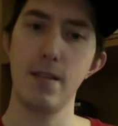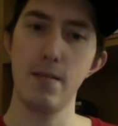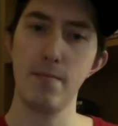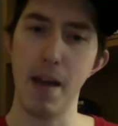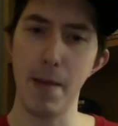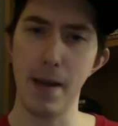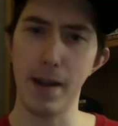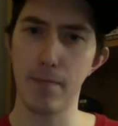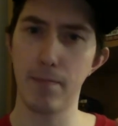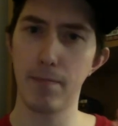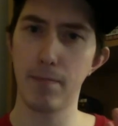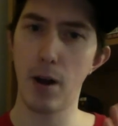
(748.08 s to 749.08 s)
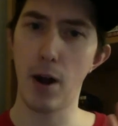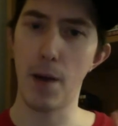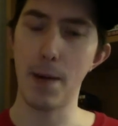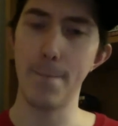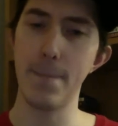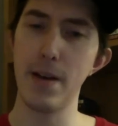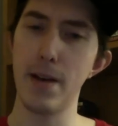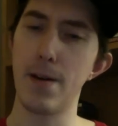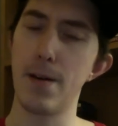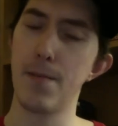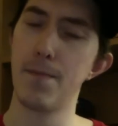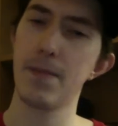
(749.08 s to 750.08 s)
I think, are at better.
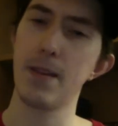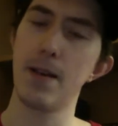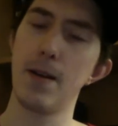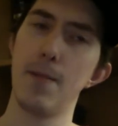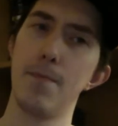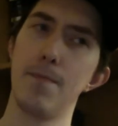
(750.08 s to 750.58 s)
Um,